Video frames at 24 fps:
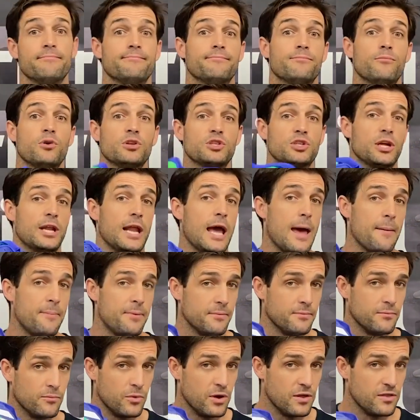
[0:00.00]
what's going to happen
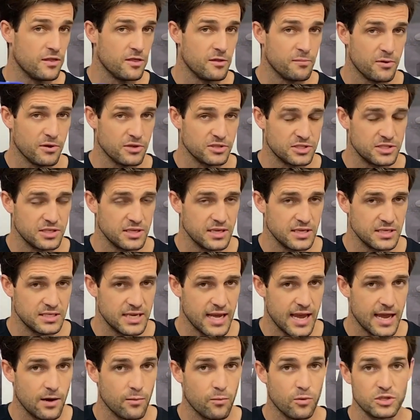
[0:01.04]
with the Boston
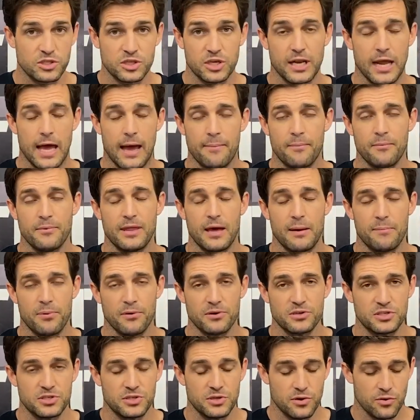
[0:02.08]
10 and what's going to happen with our
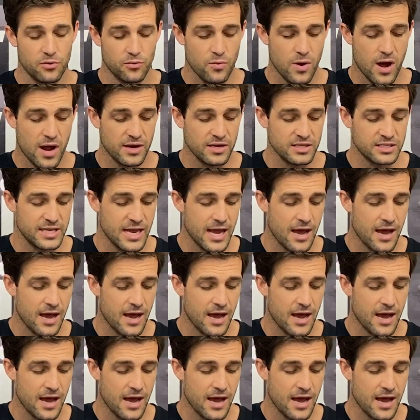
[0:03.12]
Boston runners?